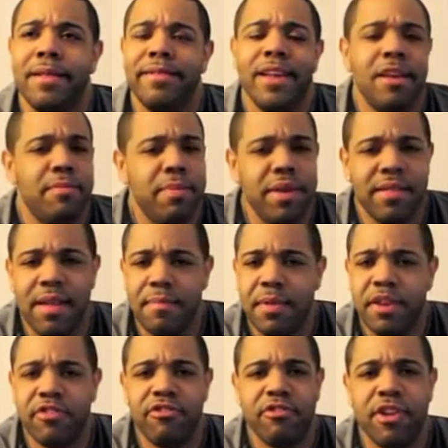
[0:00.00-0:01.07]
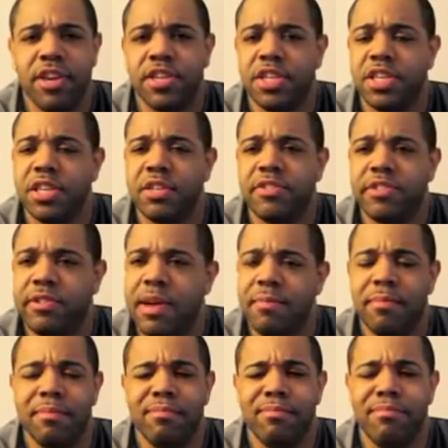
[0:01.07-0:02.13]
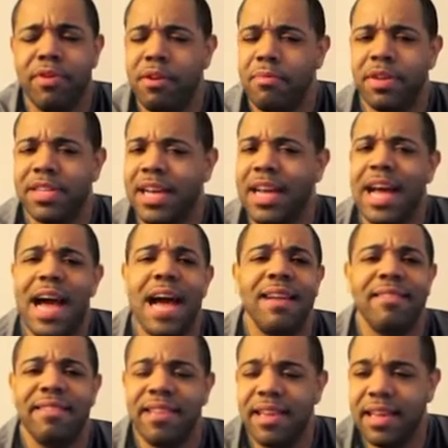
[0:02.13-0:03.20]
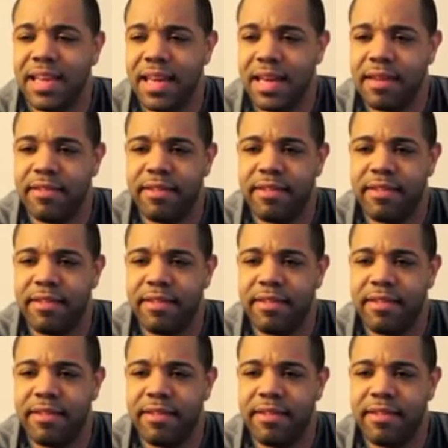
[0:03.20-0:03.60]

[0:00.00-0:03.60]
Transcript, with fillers: database administration. So I'm pretty much like an IT geek.